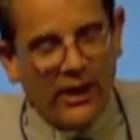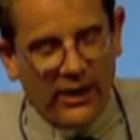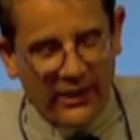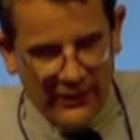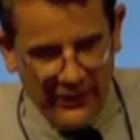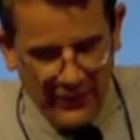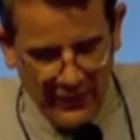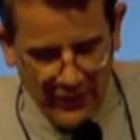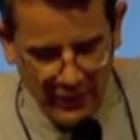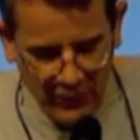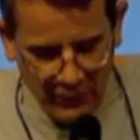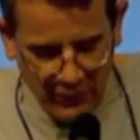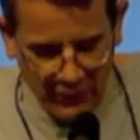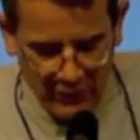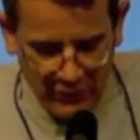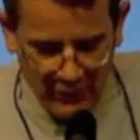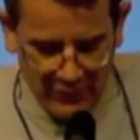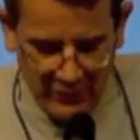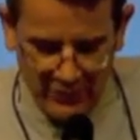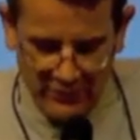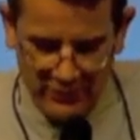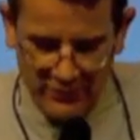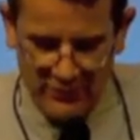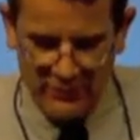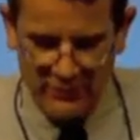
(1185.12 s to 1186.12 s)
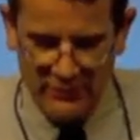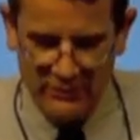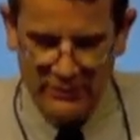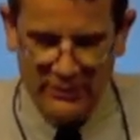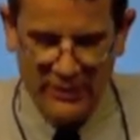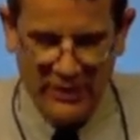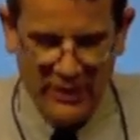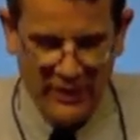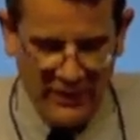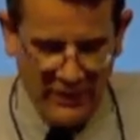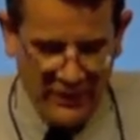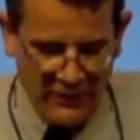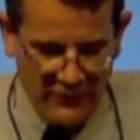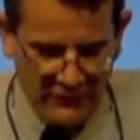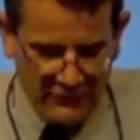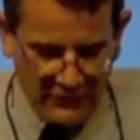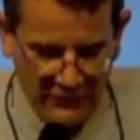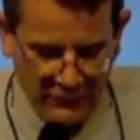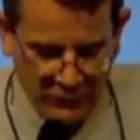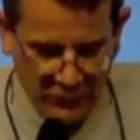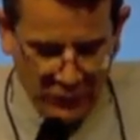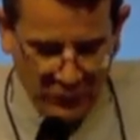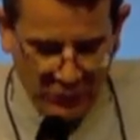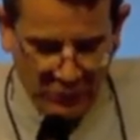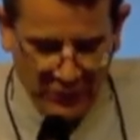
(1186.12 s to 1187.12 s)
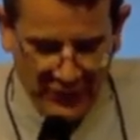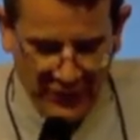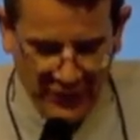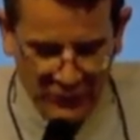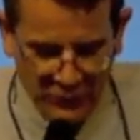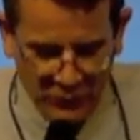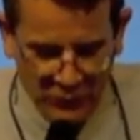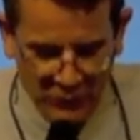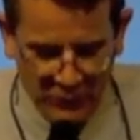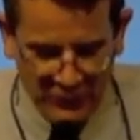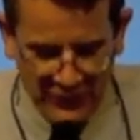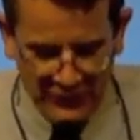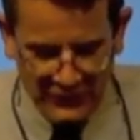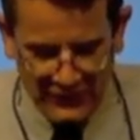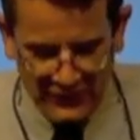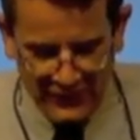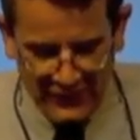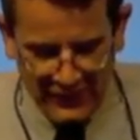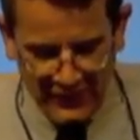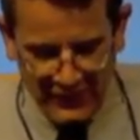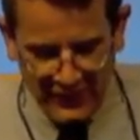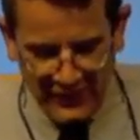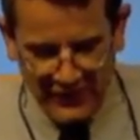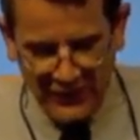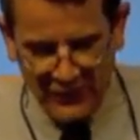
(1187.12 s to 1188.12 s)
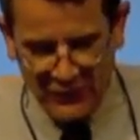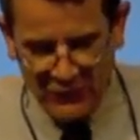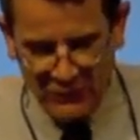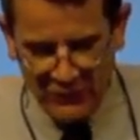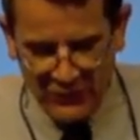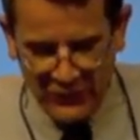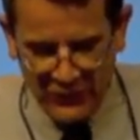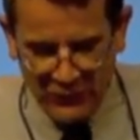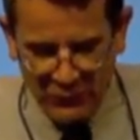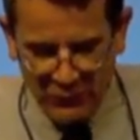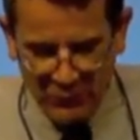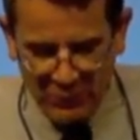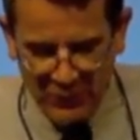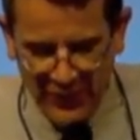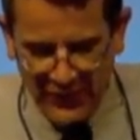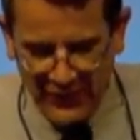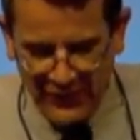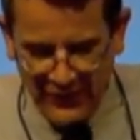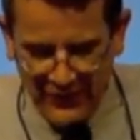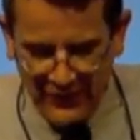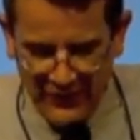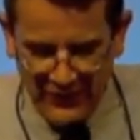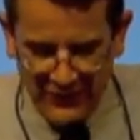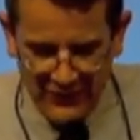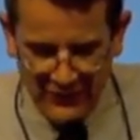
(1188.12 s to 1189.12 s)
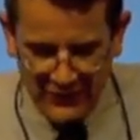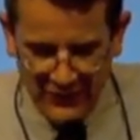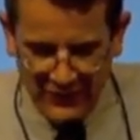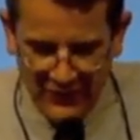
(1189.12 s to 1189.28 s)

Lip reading: And now, Father Pierre de Cointet will speak